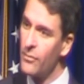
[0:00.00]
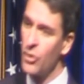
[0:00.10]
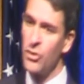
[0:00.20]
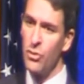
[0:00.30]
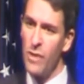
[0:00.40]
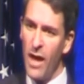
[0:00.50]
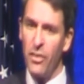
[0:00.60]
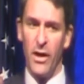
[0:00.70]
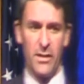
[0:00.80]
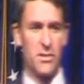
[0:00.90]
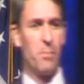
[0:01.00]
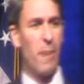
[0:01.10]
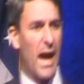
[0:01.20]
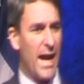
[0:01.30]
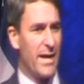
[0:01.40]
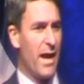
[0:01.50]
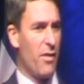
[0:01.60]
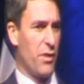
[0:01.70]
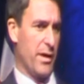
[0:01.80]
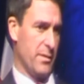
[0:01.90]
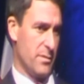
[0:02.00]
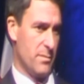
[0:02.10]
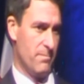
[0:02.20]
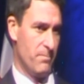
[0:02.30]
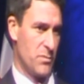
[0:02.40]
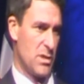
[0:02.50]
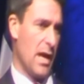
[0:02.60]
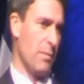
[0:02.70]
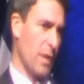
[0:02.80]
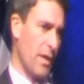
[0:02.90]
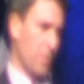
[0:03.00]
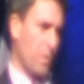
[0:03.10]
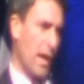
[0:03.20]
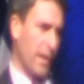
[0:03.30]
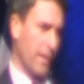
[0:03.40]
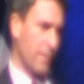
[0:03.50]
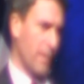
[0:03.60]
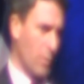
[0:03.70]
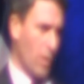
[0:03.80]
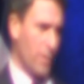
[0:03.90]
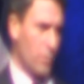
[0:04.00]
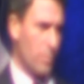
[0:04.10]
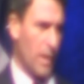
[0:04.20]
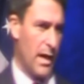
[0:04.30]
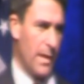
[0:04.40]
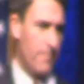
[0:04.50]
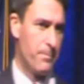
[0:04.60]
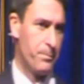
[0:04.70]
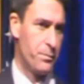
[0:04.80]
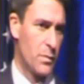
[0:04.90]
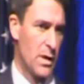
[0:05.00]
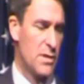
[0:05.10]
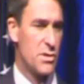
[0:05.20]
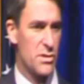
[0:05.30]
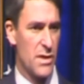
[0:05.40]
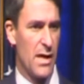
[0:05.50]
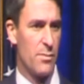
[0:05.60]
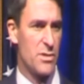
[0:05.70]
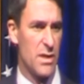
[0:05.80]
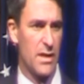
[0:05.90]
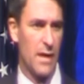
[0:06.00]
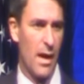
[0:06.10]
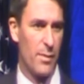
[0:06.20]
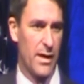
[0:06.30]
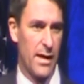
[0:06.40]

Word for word: to do nothing, to buy nothing, to not buy the product they want you to buy, is the same as economic